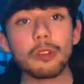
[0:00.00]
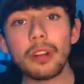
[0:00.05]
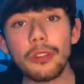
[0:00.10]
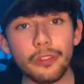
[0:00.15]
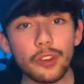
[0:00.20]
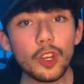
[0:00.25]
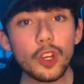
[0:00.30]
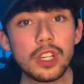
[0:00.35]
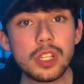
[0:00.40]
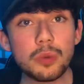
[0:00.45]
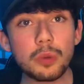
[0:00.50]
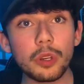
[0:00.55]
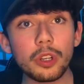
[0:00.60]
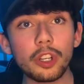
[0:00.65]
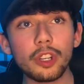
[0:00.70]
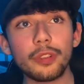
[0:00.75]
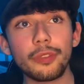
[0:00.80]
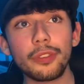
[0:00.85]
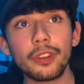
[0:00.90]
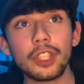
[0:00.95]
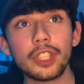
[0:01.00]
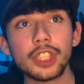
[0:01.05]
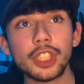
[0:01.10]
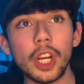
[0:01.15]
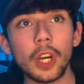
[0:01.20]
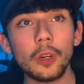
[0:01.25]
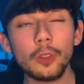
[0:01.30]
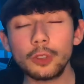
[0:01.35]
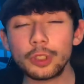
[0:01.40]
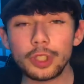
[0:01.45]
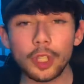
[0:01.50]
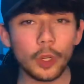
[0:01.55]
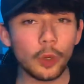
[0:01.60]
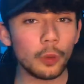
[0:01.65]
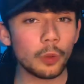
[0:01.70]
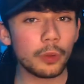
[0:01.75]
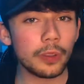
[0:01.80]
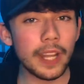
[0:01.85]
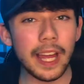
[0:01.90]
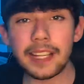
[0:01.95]
reviews were good for the show,
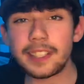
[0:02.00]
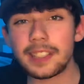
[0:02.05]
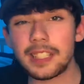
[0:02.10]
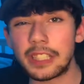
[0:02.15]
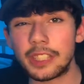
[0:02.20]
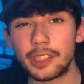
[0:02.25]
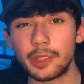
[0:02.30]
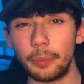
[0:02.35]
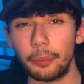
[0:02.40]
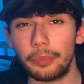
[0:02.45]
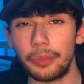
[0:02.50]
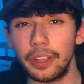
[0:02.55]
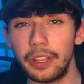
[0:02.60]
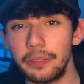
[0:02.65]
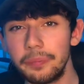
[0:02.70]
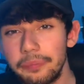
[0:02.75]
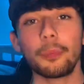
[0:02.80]
so that says something.